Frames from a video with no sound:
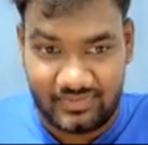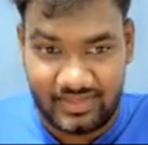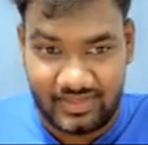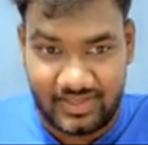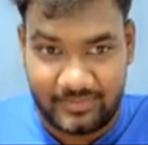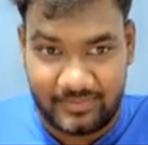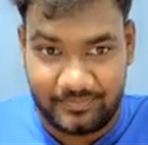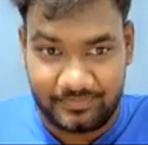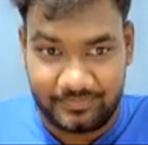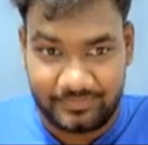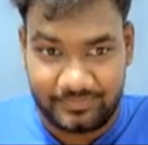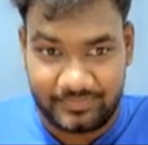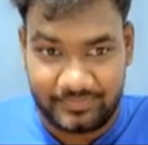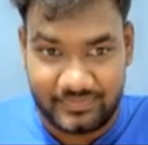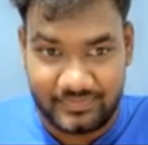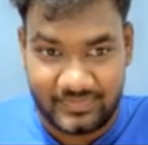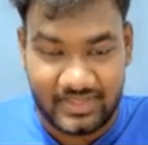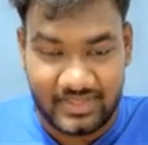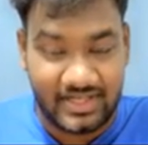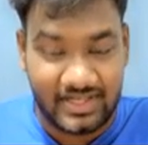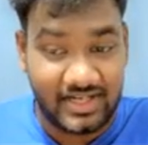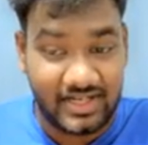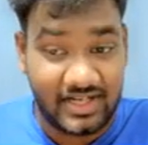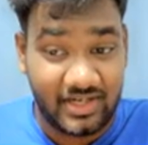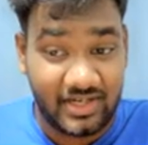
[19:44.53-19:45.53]
Yeah.
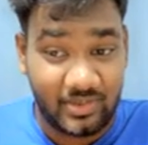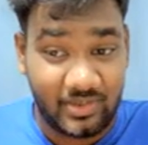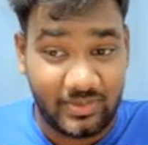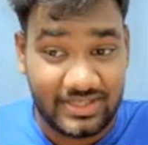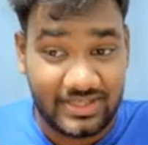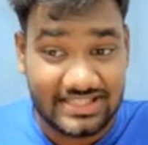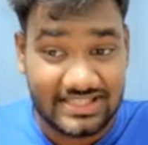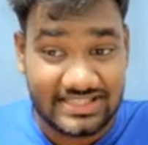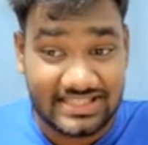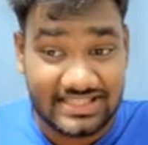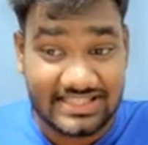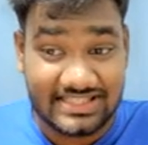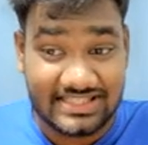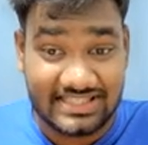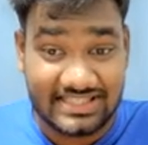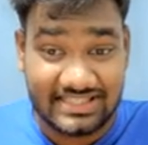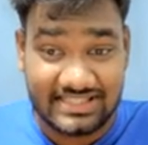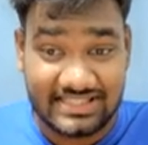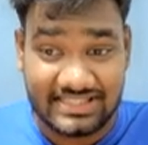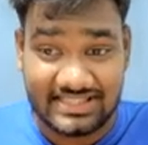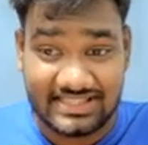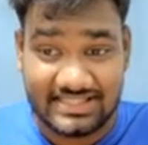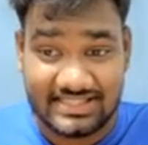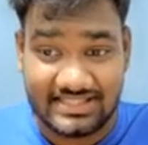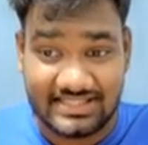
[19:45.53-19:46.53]
There are 10 questions in
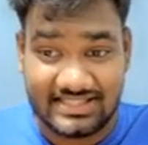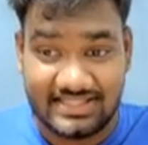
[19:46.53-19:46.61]
this.